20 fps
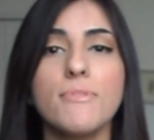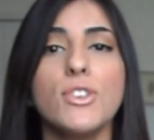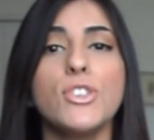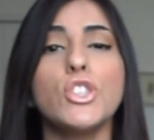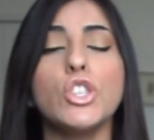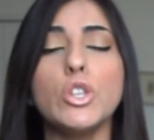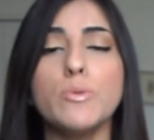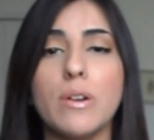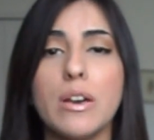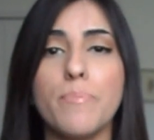
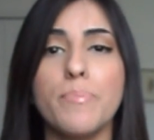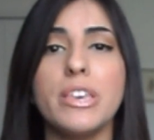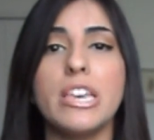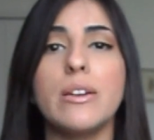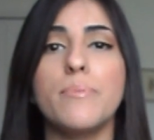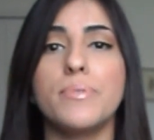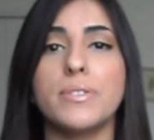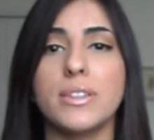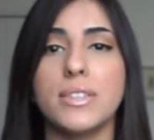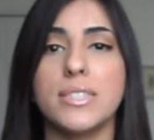So you might be
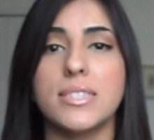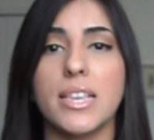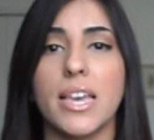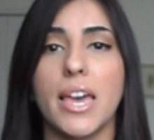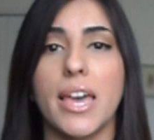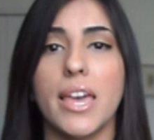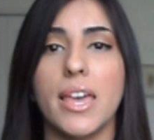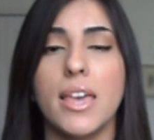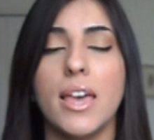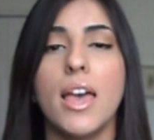able to
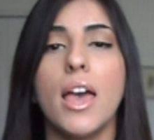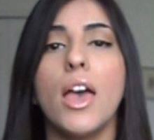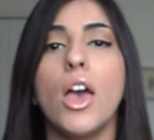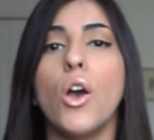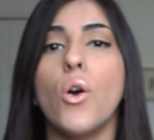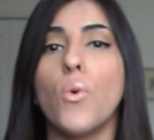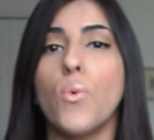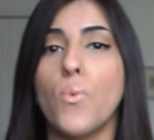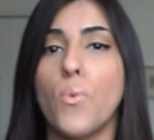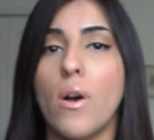say,
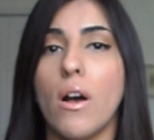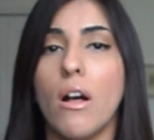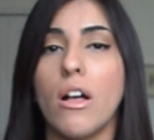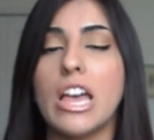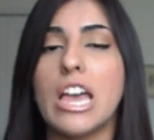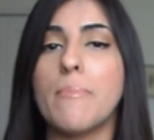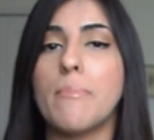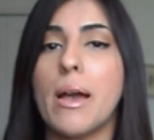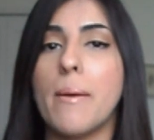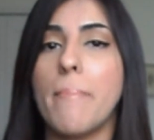
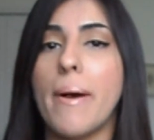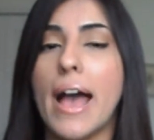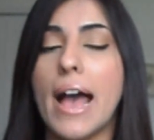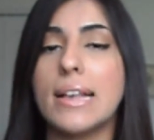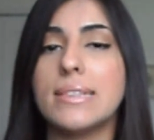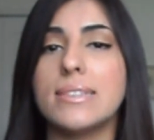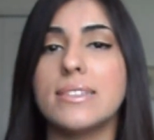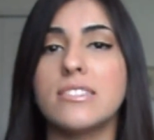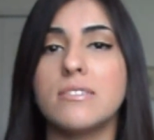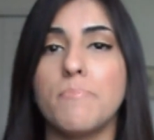well, in my
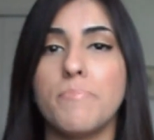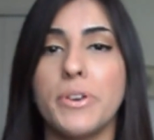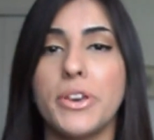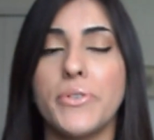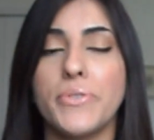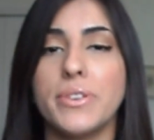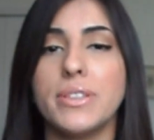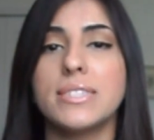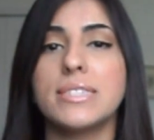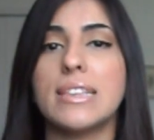past
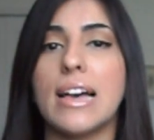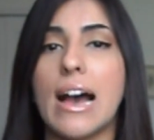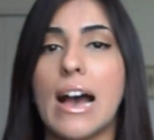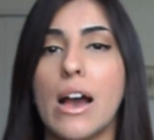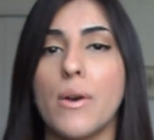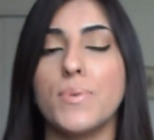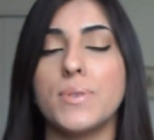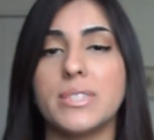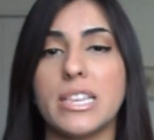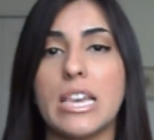experience,
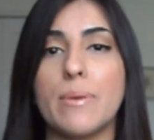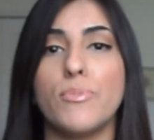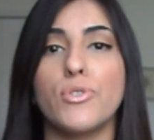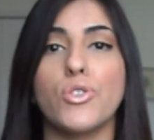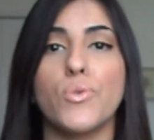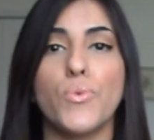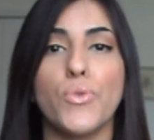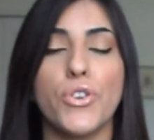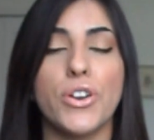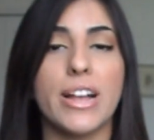I was able
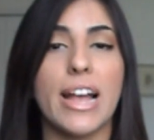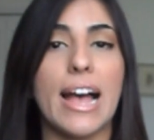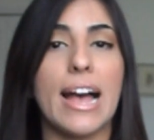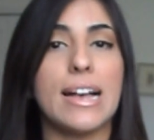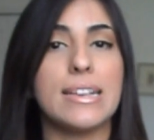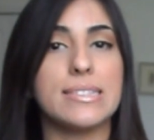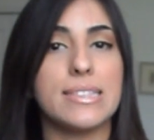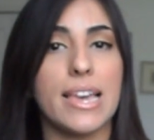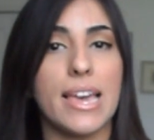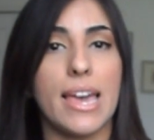to work
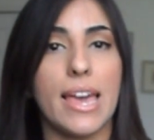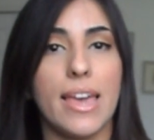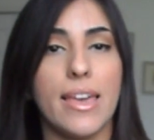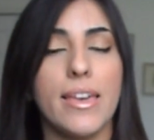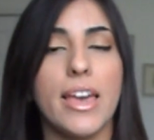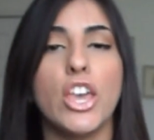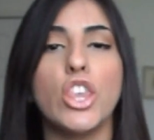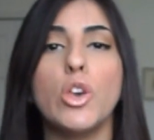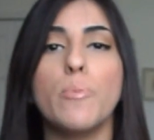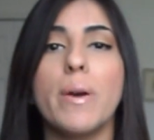as
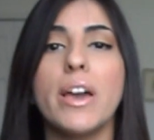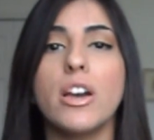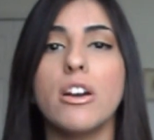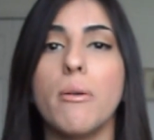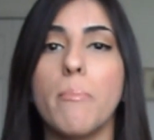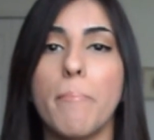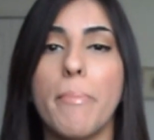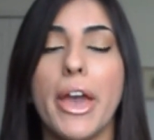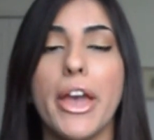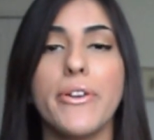a, and you might
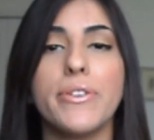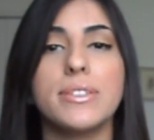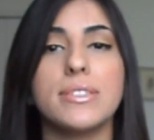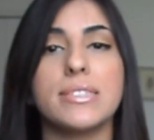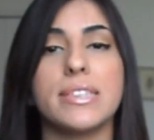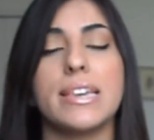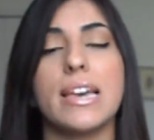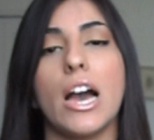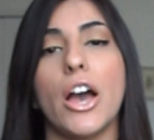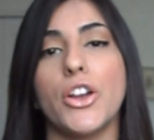compare and
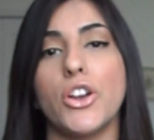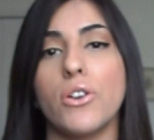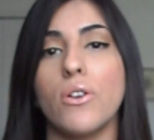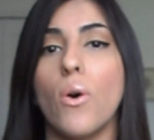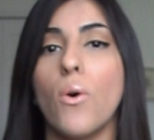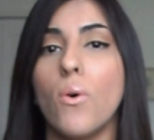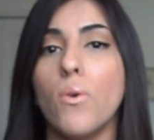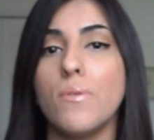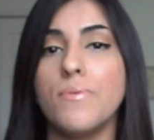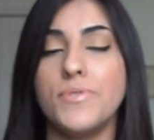say how your
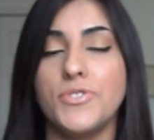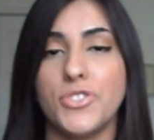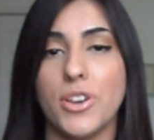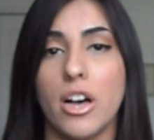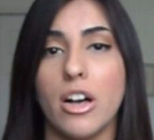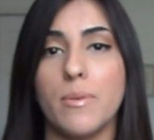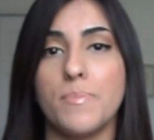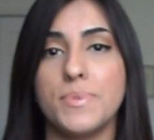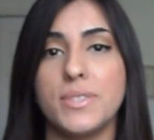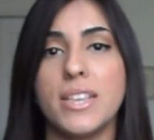old
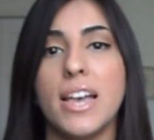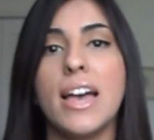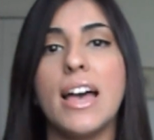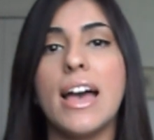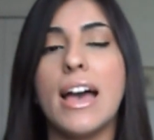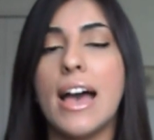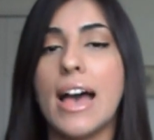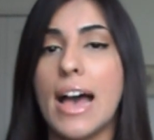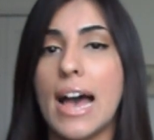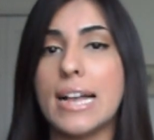jobs
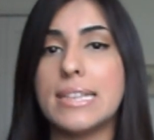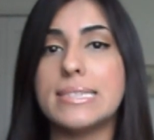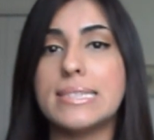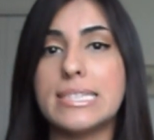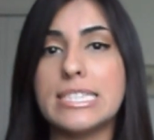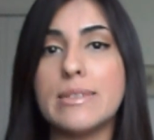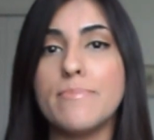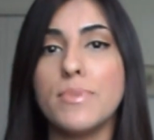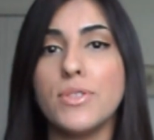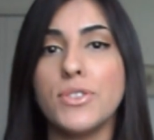had
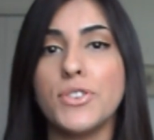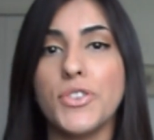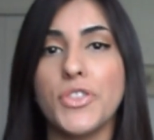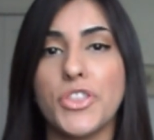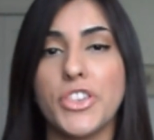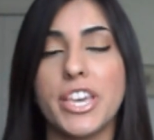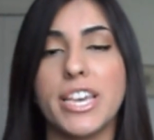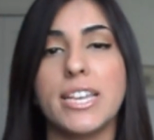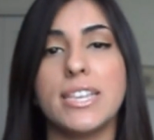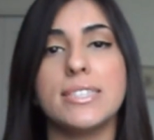similar
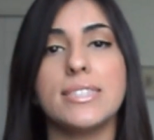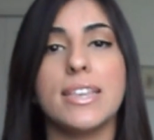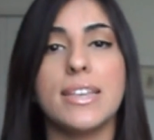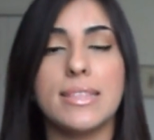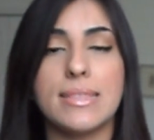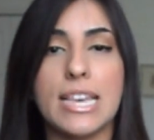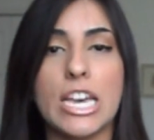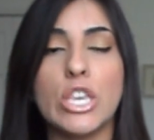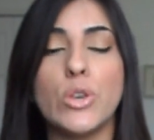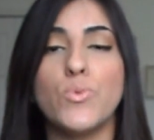things
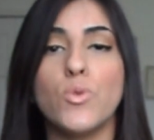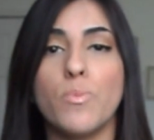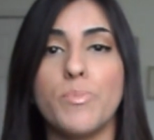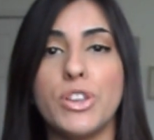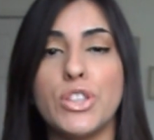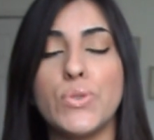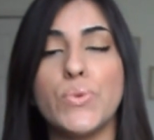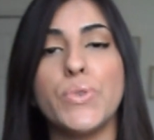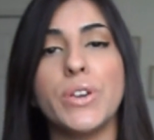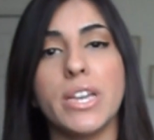that you will
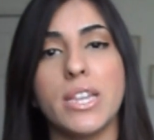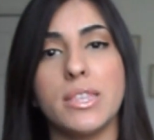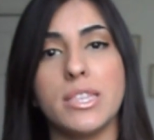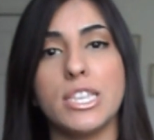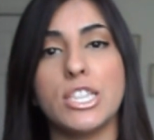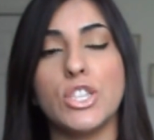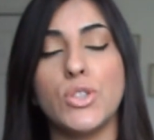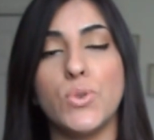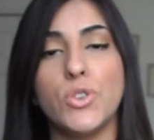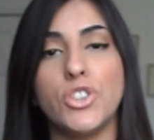be doing in
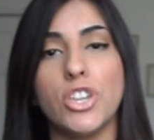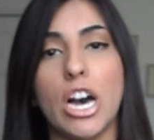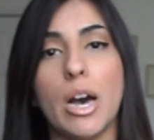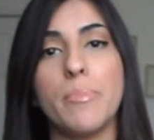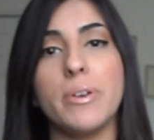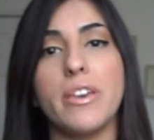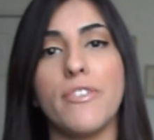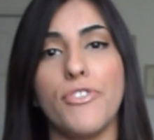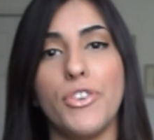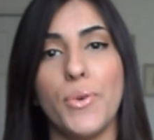this new
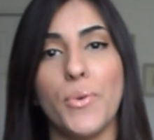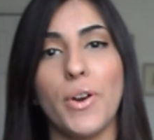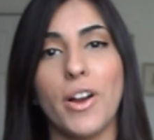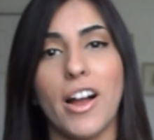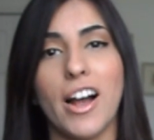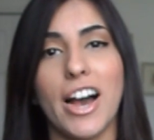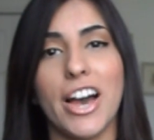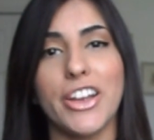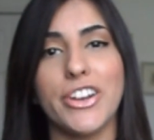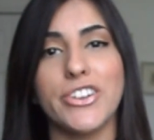job if you are
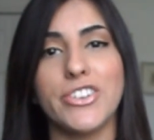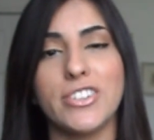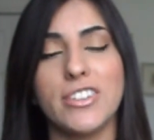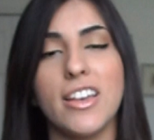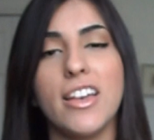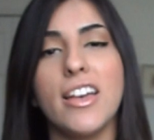hired.